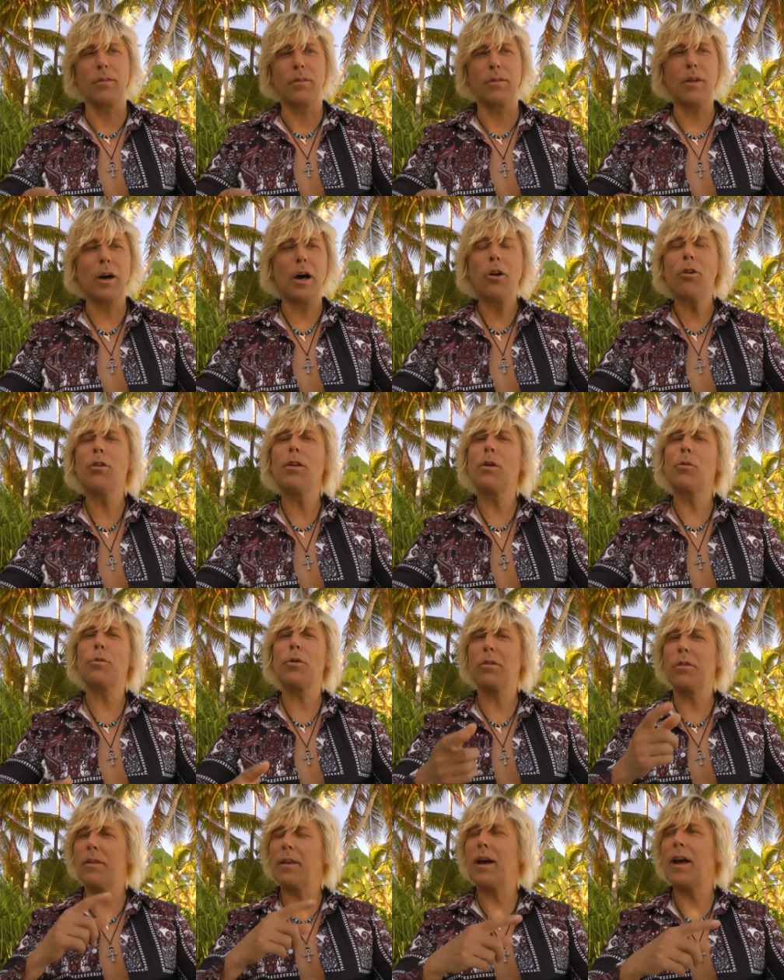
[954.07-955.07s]
not only
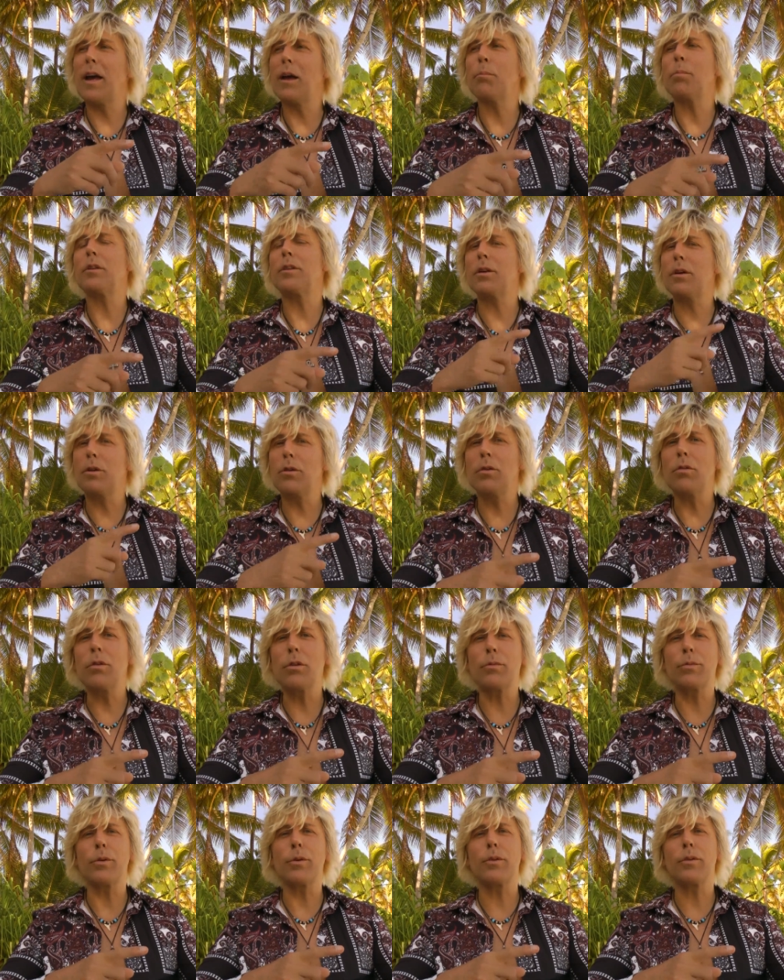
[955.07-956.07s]
will they, but the
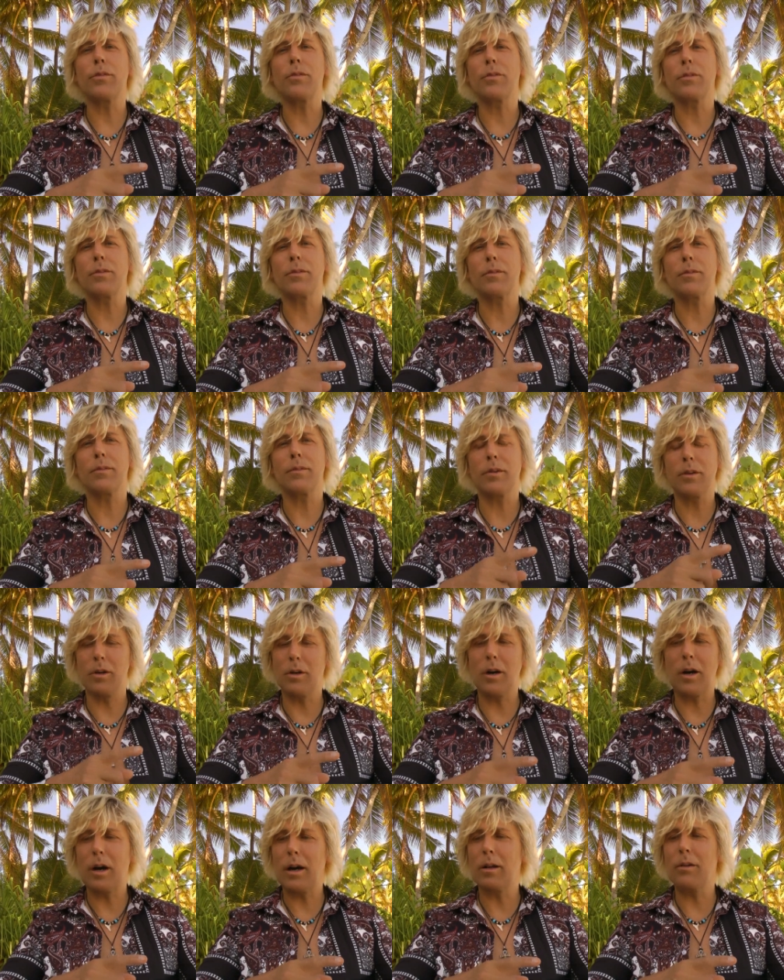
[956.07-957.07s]
universe,
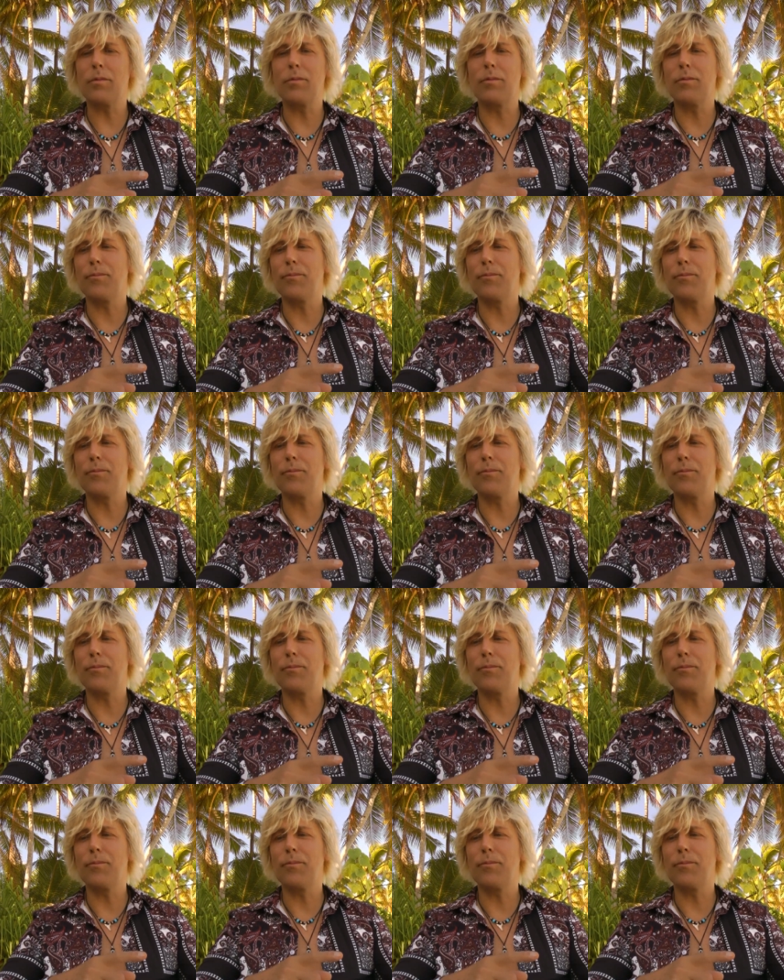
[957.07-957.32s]
God,